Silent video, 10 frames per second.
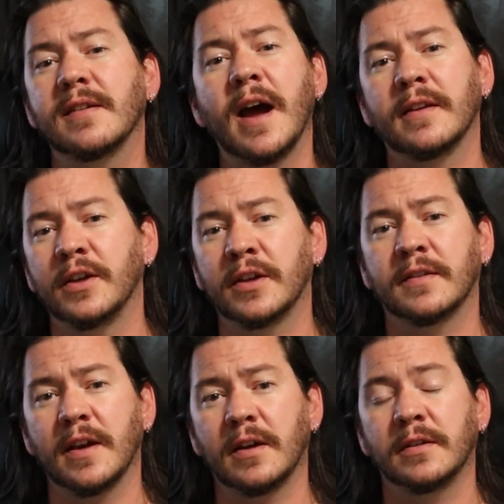lie that you can
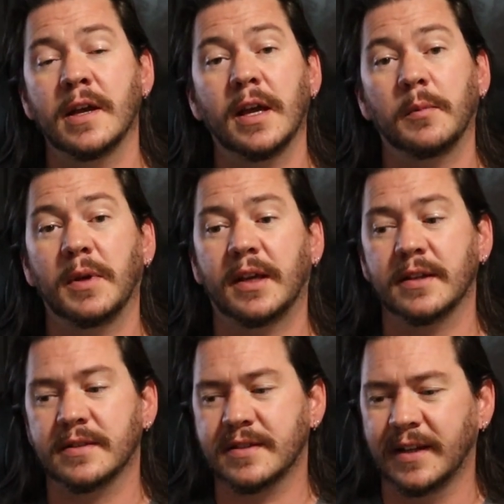tell,
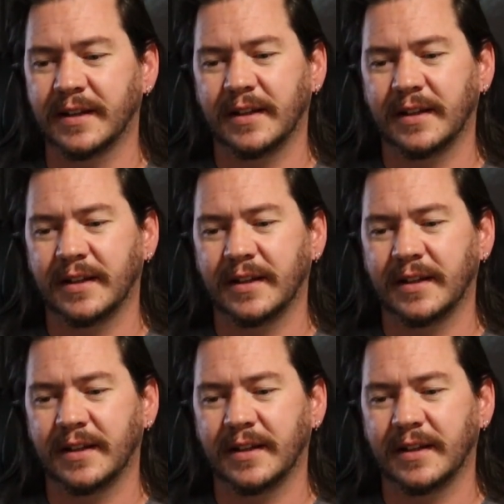because